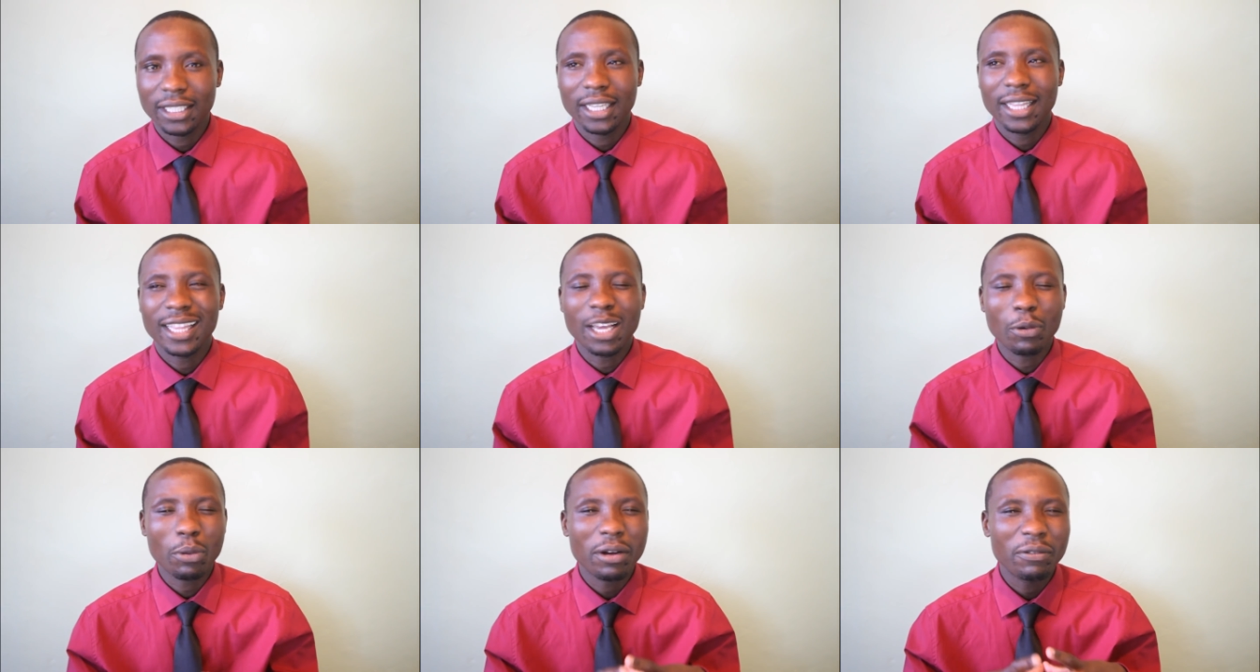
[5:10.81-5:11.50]
there
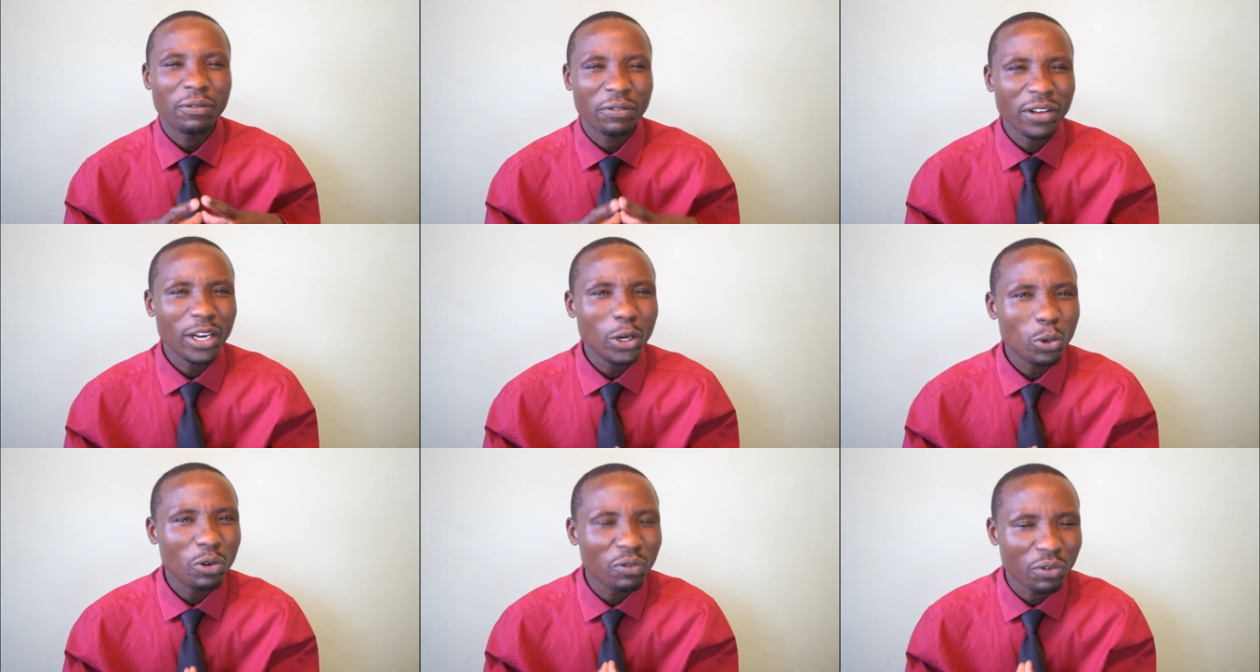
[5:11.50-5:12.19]
were very
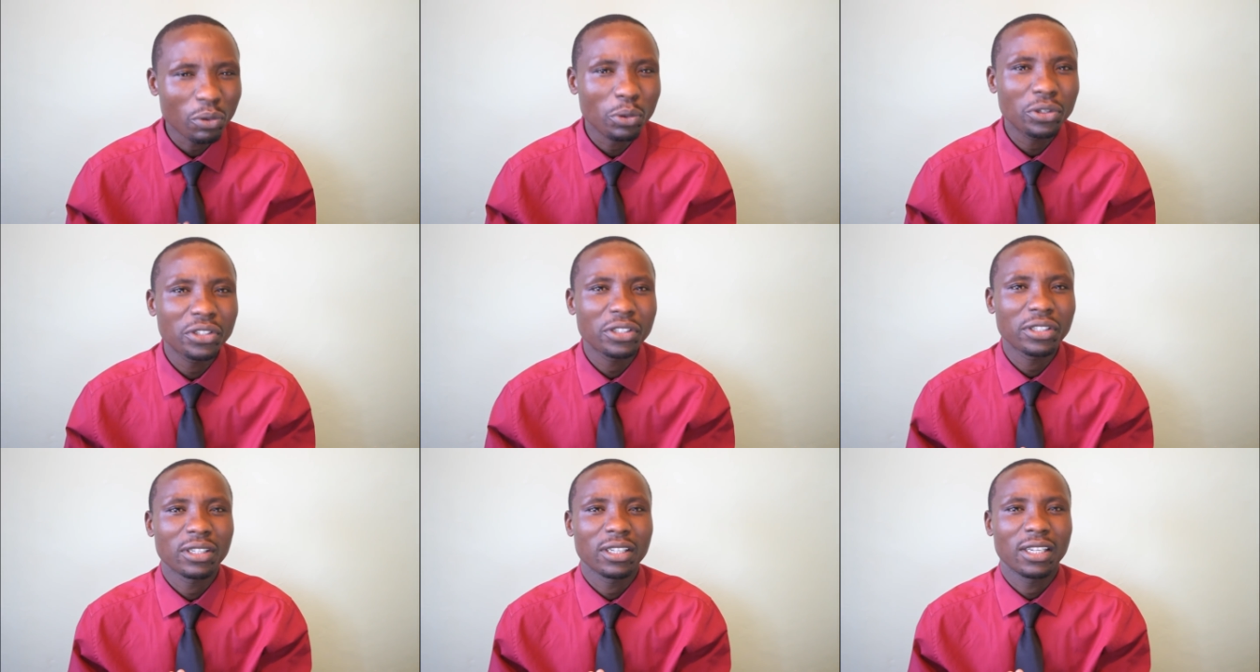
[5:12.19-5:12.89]
good
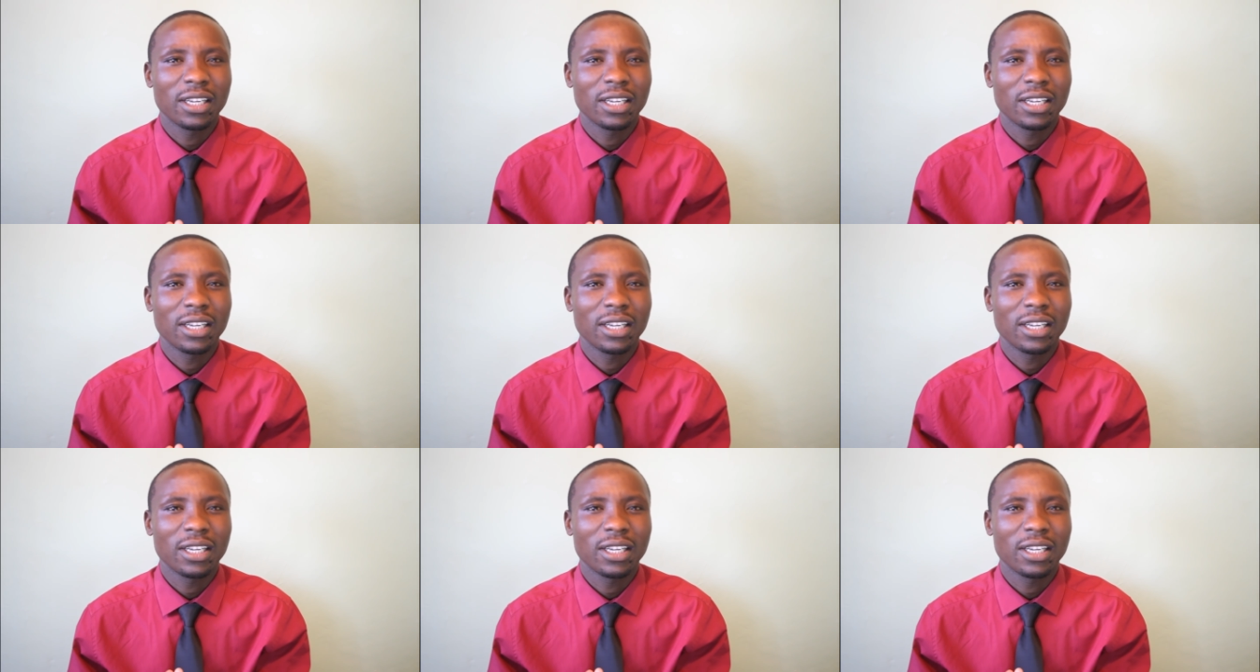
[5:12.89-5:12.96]
fruits